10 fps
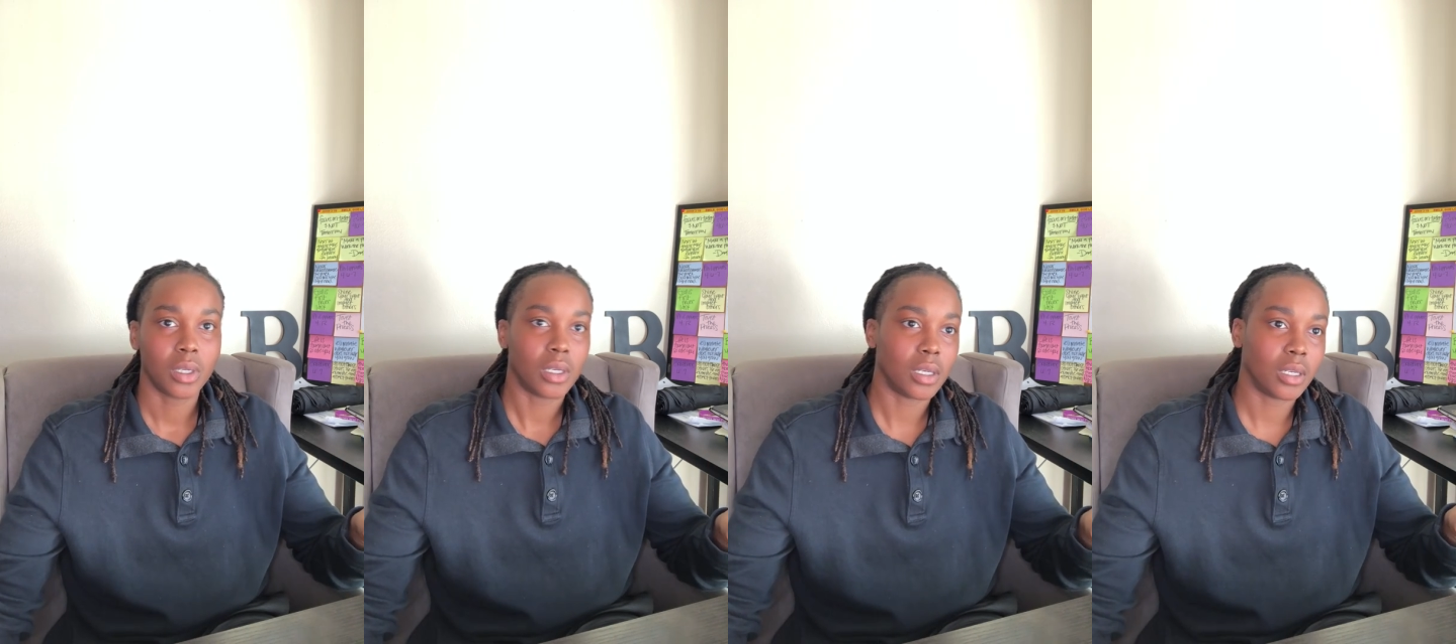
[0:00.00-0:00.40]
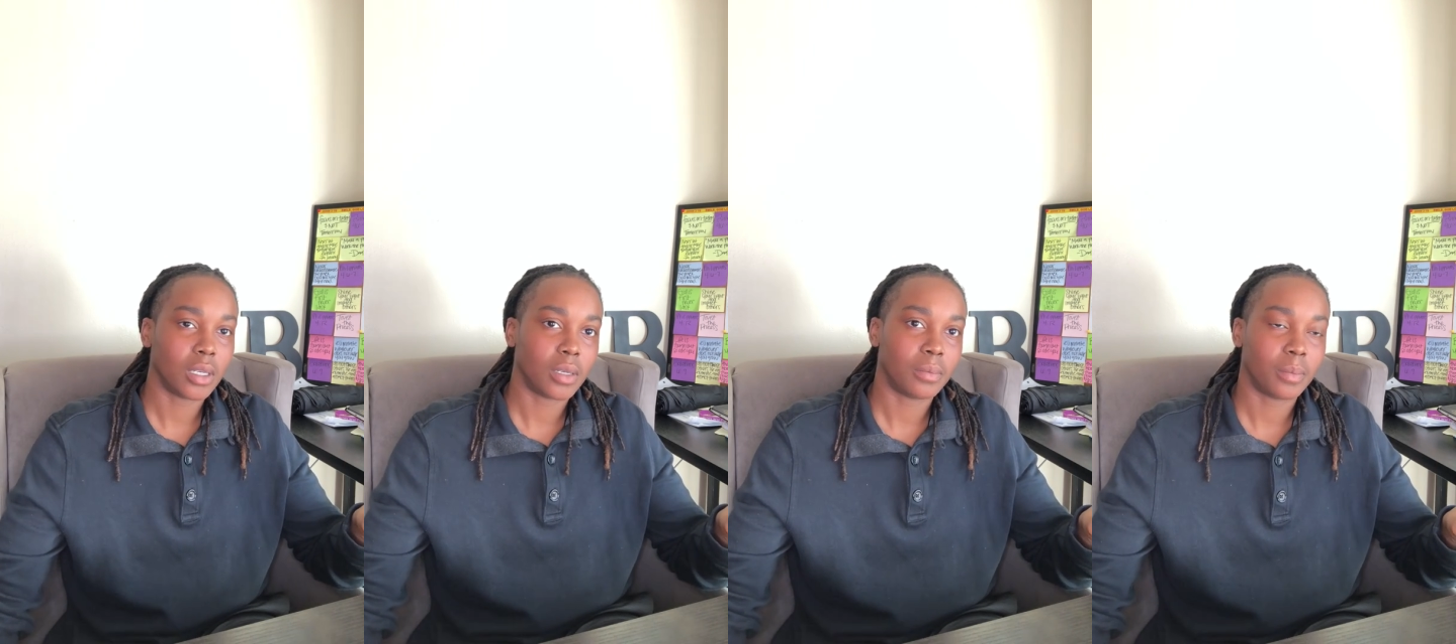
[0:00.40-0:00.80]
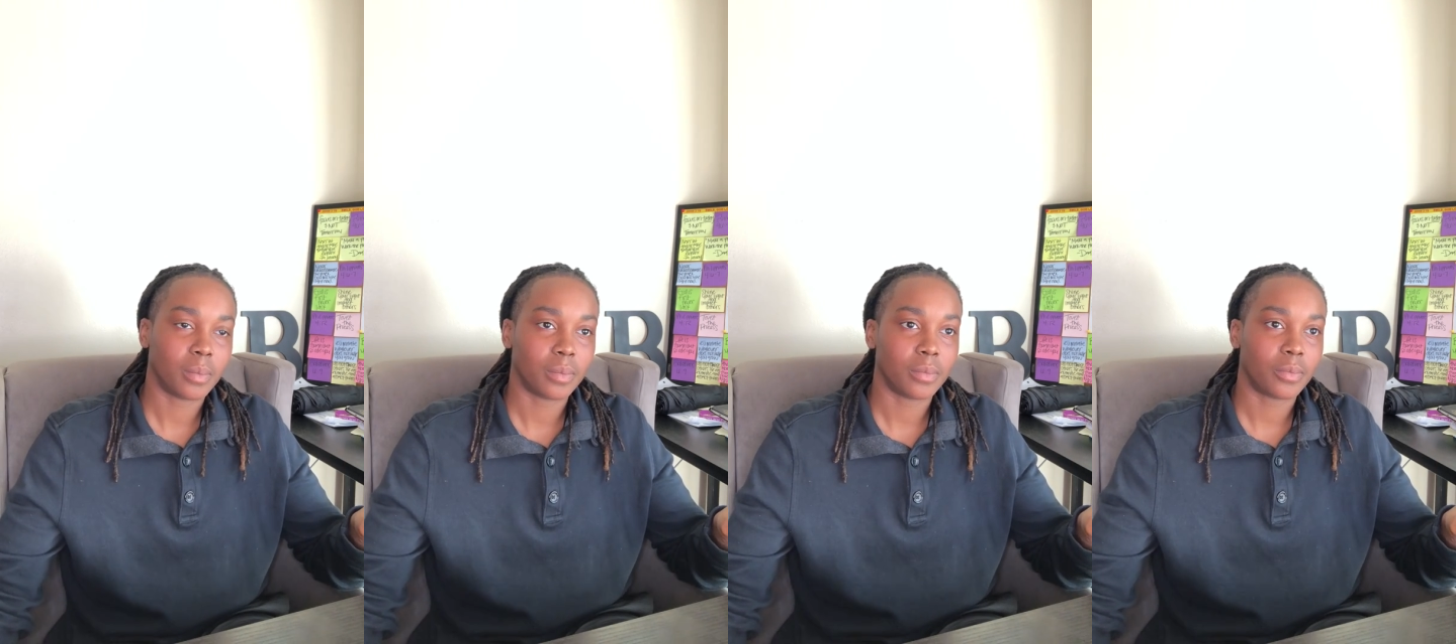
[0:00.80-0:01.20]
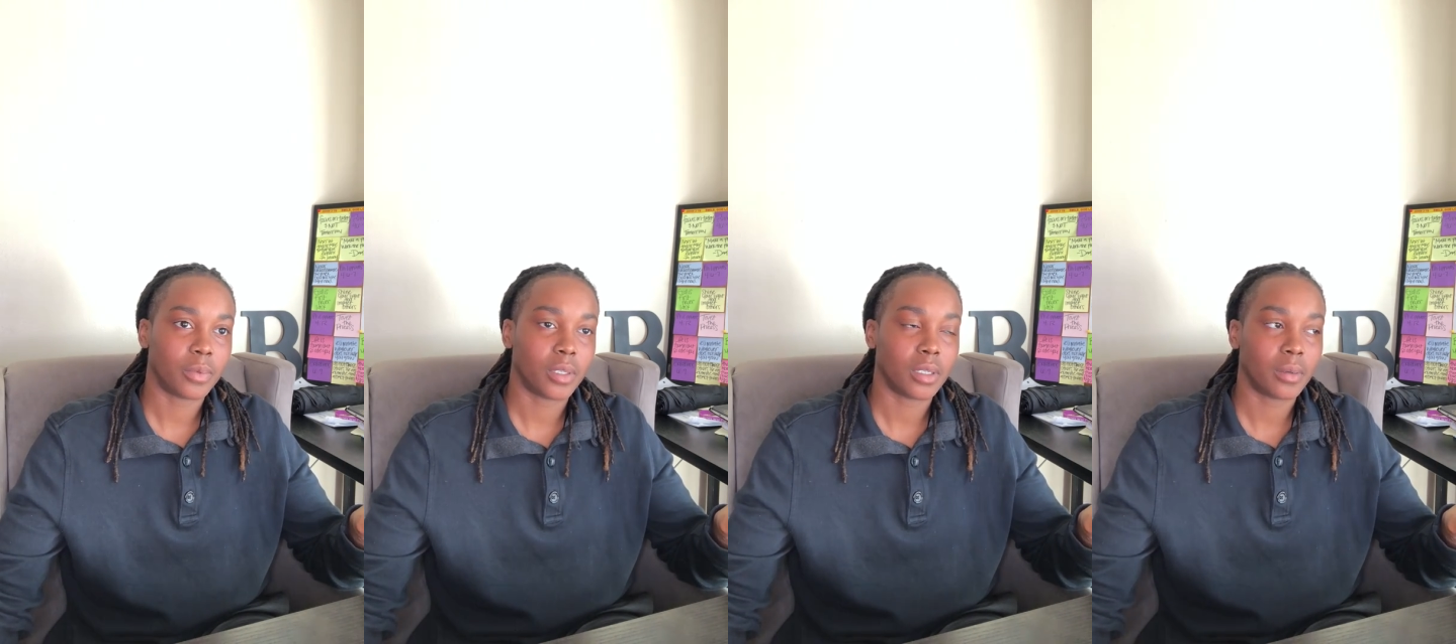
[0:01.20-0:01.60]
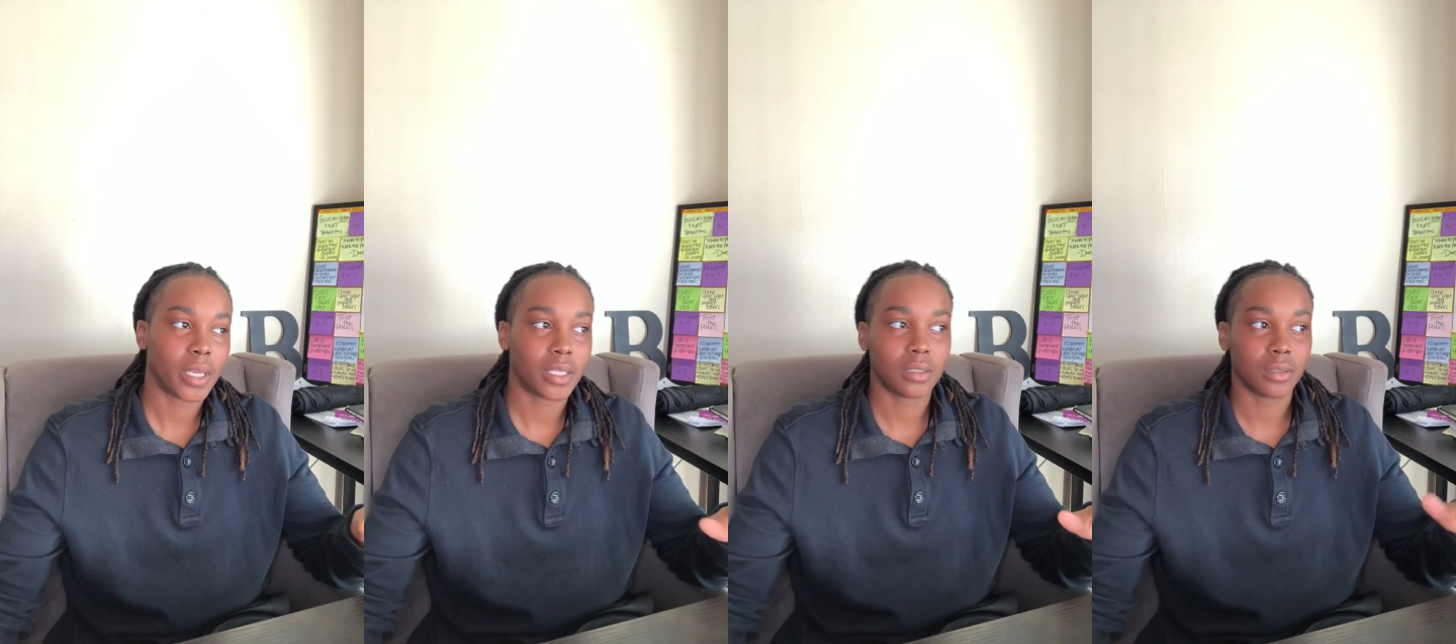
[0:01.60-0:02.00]
for them
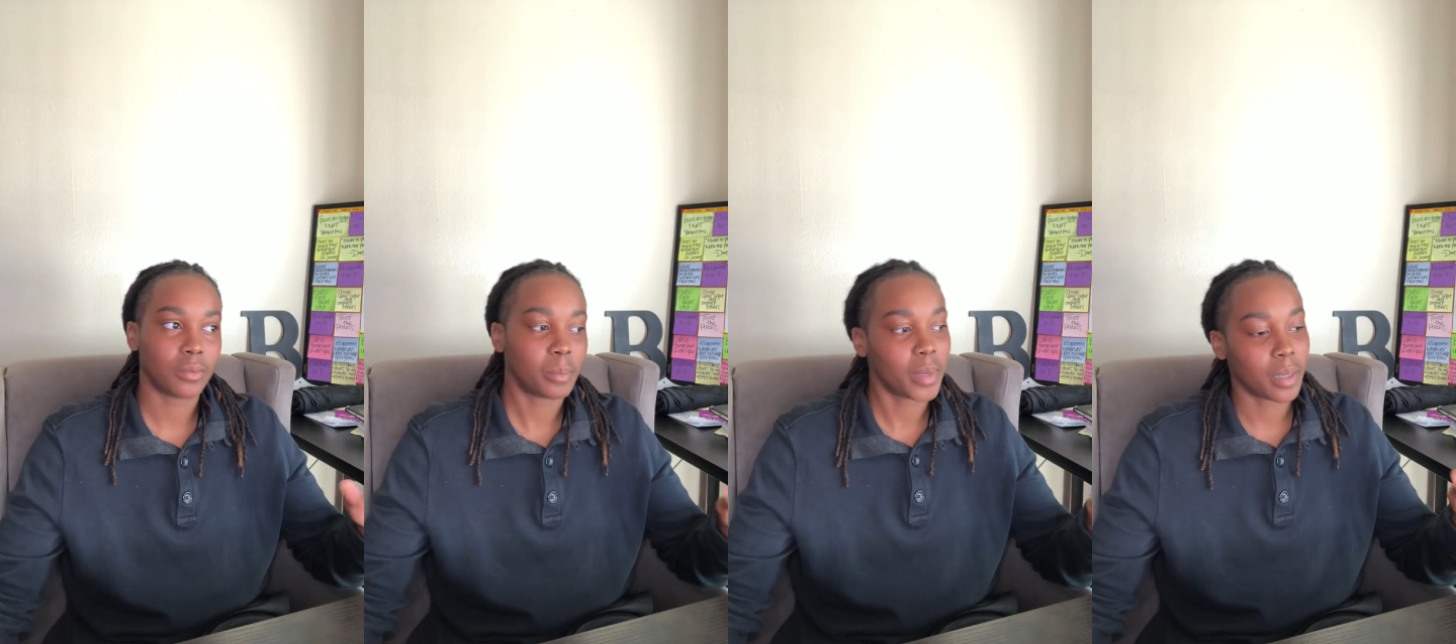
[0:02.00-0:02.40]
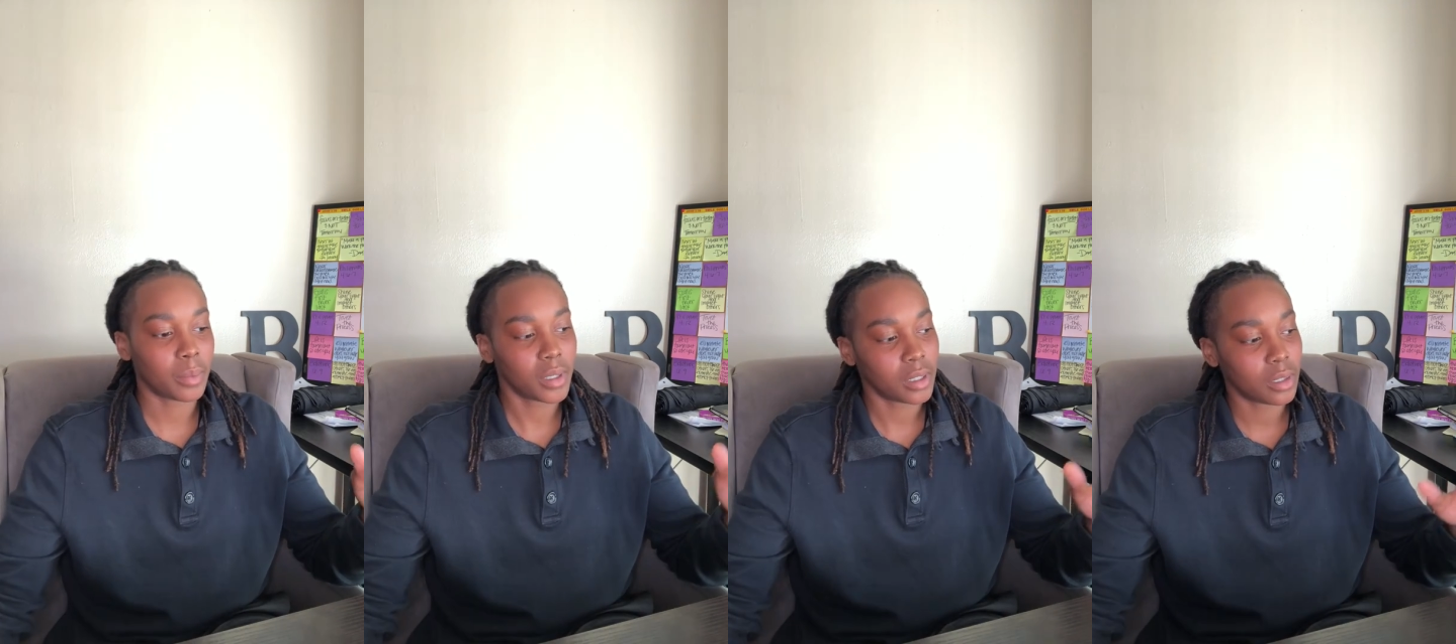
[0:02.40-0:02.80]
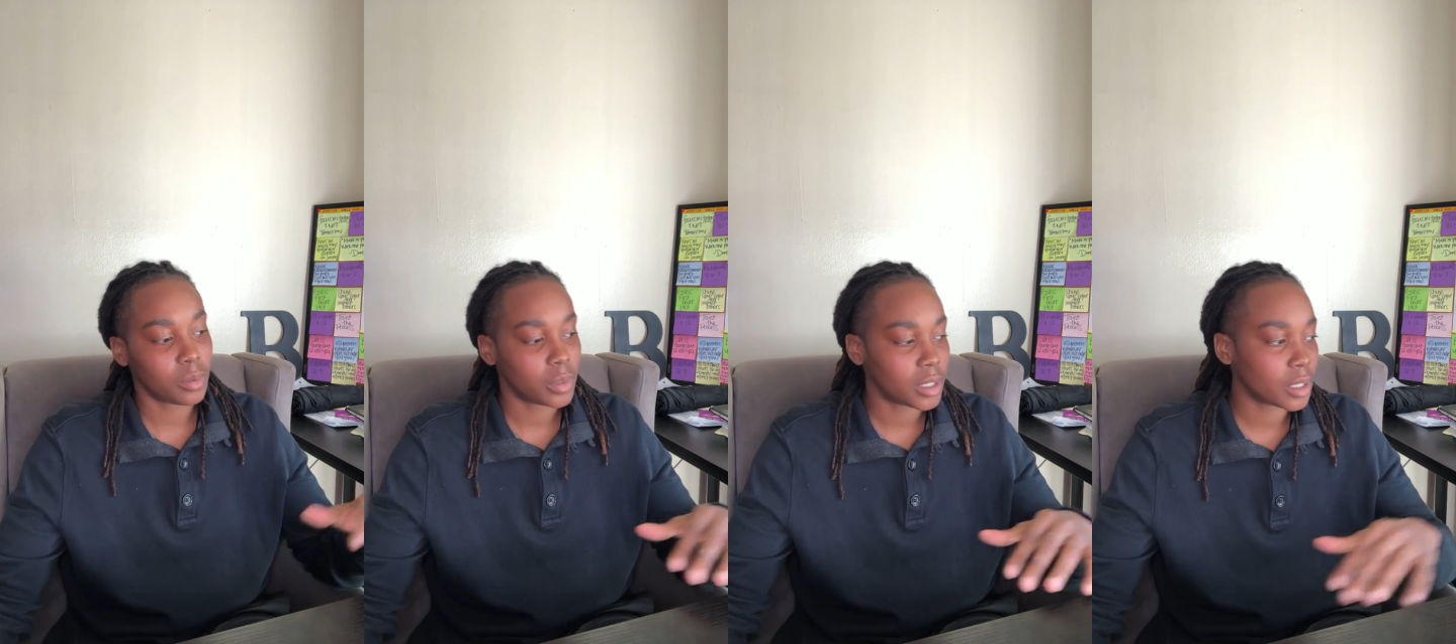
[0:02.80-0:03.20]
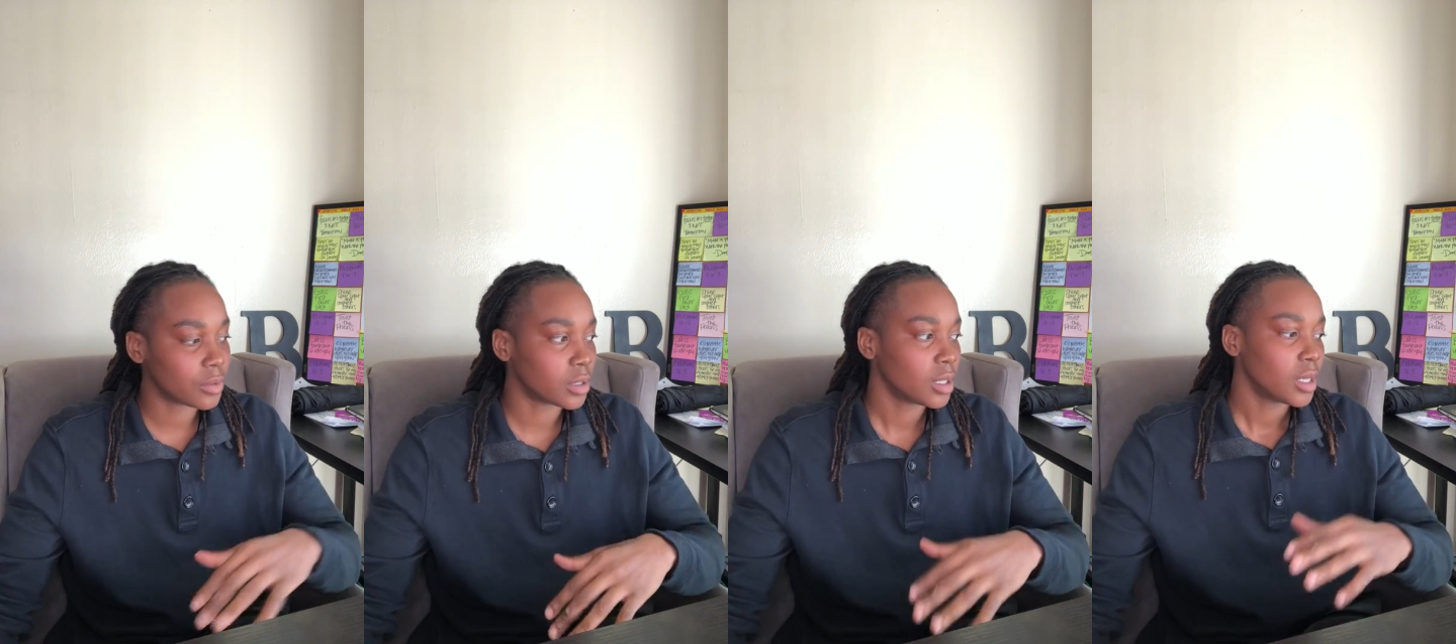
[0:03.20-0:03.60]
asking about money or whatever.